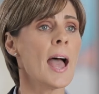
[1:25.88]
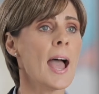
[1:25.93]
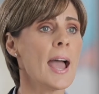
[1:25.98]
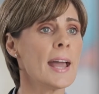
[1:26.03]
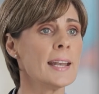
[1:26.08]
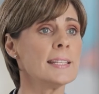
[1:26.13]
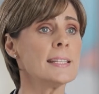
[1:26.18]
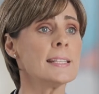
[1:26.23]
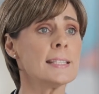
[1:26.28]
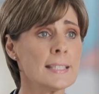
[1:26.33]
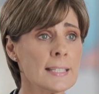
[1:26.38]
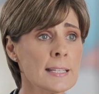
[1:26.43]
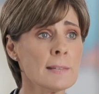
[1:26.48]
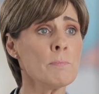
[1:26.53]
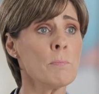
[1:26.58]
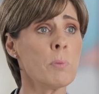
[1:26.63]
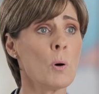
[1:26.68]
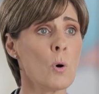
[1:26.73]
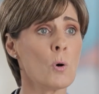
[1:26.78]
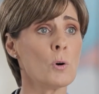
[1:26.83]
And it's
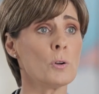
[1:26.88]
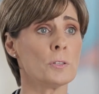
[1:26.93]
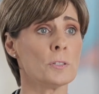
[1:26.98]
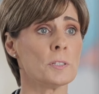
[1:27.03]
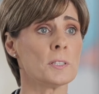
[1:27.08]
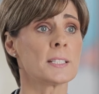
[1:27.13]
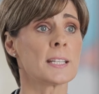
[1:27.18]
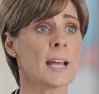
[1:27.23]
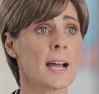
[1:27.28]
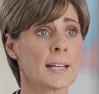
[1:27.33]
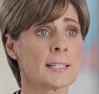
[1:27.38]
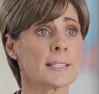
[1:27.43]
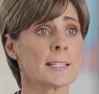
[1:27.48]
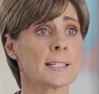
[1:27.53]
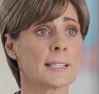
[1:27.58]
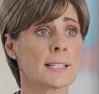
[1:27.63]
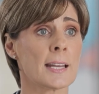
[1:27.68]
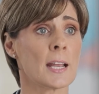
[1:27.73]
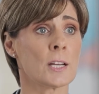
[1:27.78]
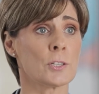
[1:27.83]
important to
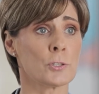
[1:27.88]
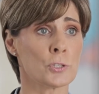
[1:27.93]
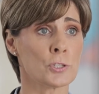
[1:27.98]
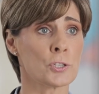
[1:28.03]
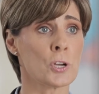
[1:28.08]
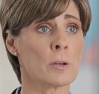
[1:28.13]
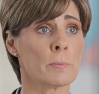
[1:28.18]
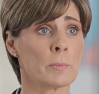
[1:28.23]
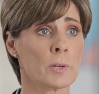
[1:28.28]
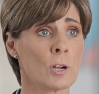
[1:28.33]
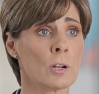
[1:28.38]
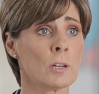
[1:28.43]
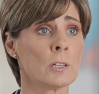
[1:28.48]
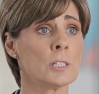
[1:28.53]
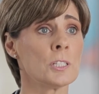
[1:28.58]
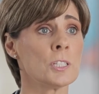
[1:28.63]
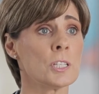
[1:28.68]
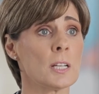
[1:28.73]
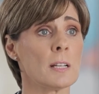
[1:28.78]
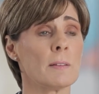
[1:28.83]
understand your
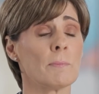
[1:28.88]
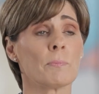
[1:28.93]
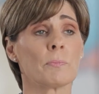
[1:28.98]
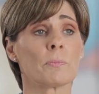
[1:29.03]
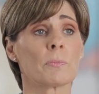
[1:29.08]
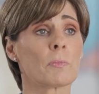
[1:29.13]
terminology.